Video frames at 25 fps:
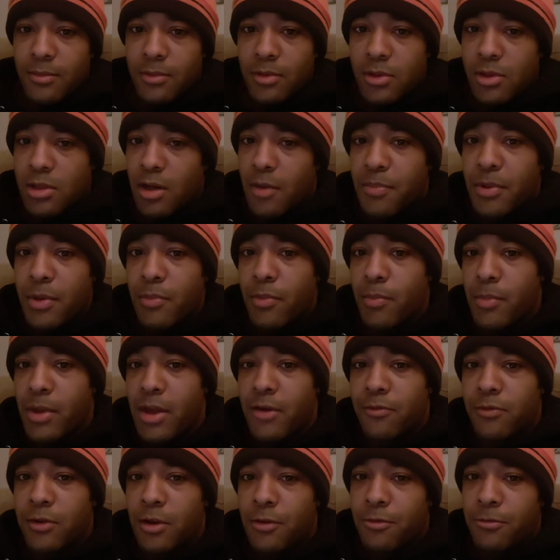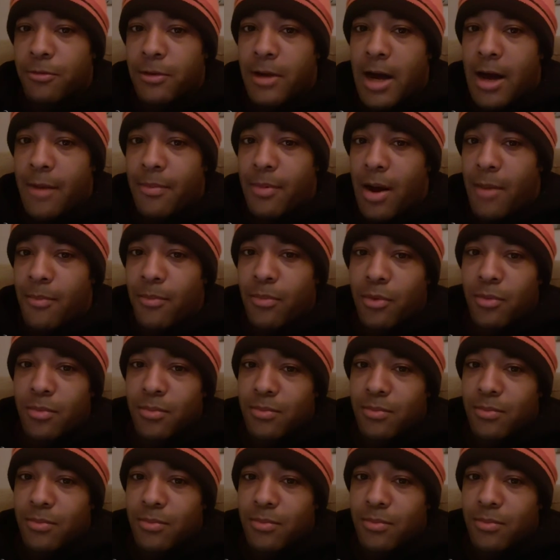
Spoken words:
Some people may flip-flop. I'm